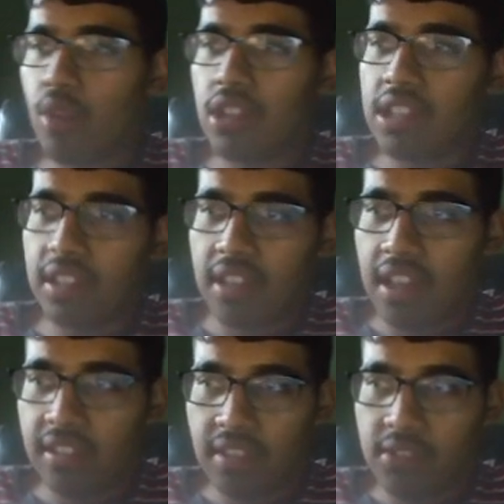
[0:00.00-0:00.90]
to
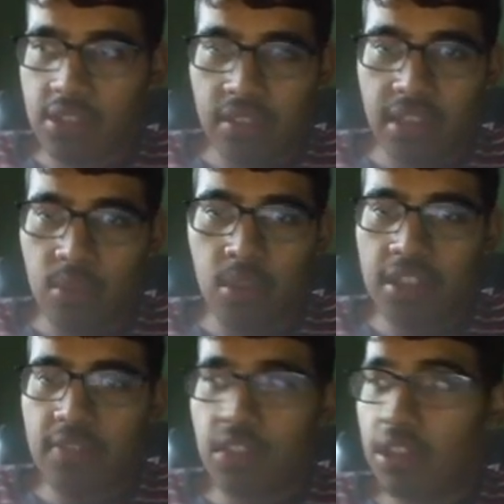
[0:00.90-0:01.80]
LAFC. Like, what
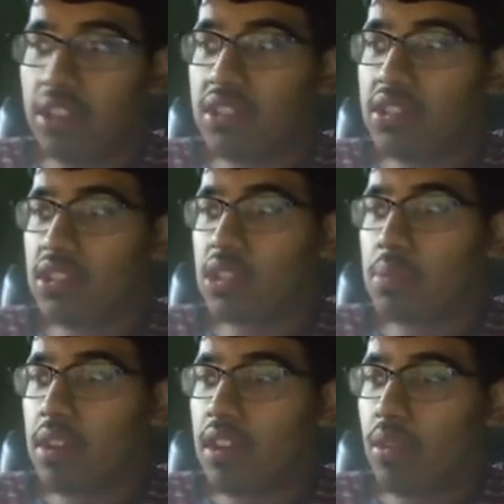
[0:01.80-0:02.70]
they've done in this season has
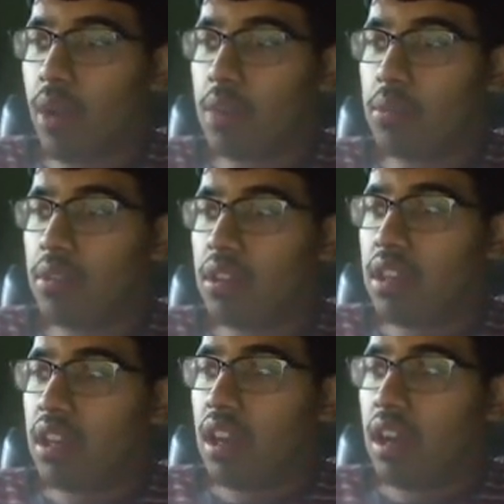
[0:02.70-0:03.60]
been incredible.
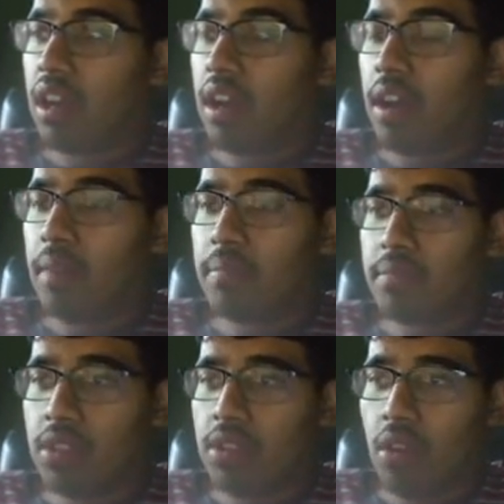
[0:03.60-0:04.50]
And
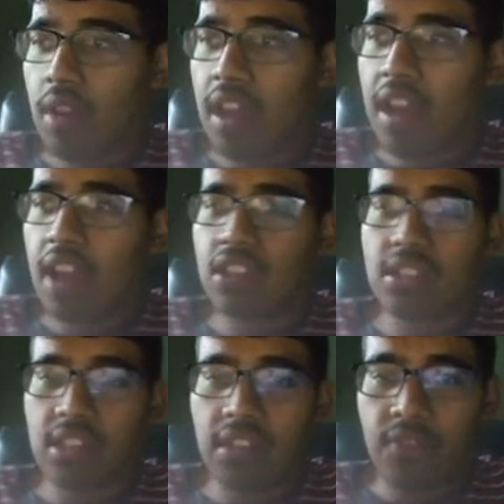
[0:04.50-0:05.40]
I just
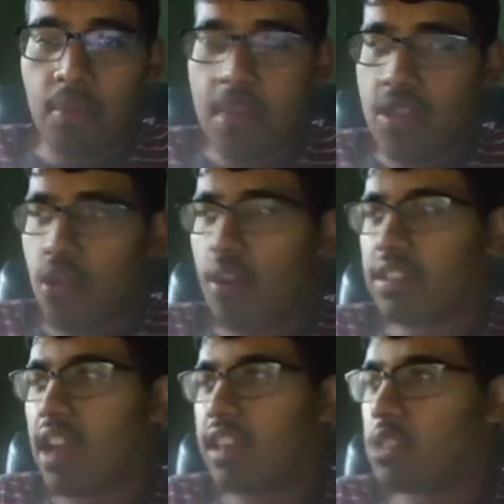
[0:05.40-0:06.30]
think, for me, their
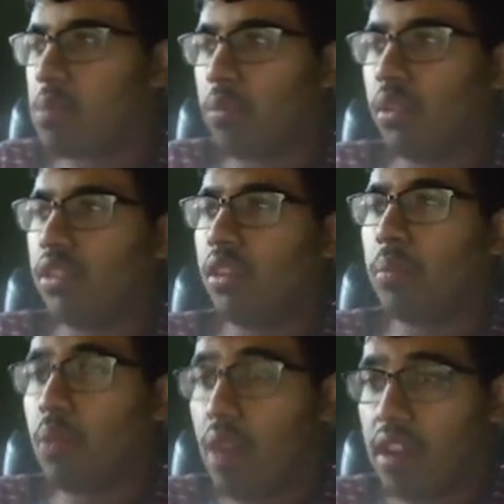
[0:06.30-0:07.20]
attack has been really good.
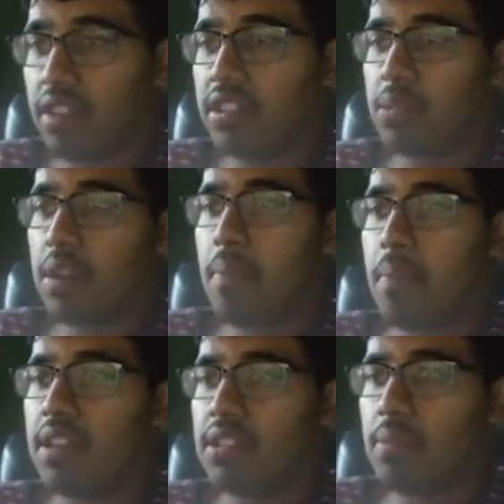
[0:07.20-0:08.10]
Buanga has been
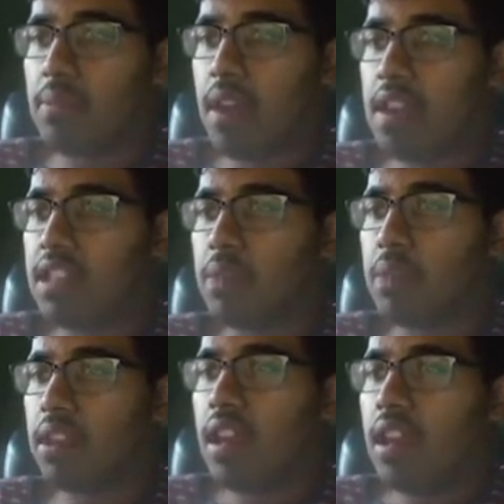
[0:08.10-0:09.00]
amazing, man. He's been
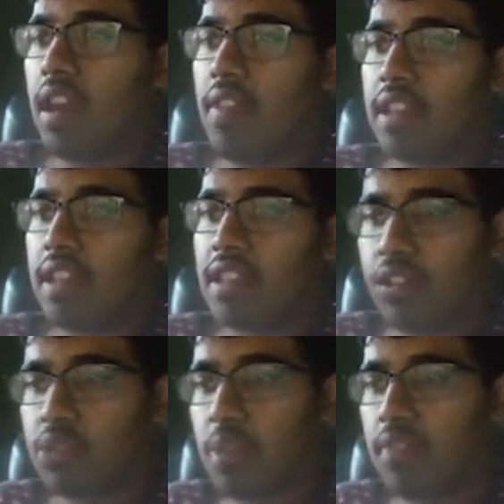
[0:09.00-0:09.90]
that
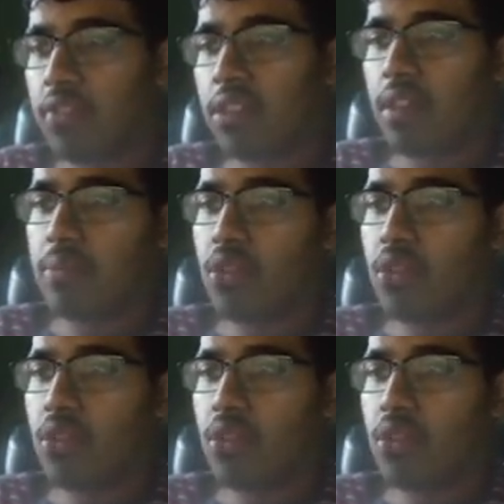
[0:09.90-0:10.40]
talisman for them, their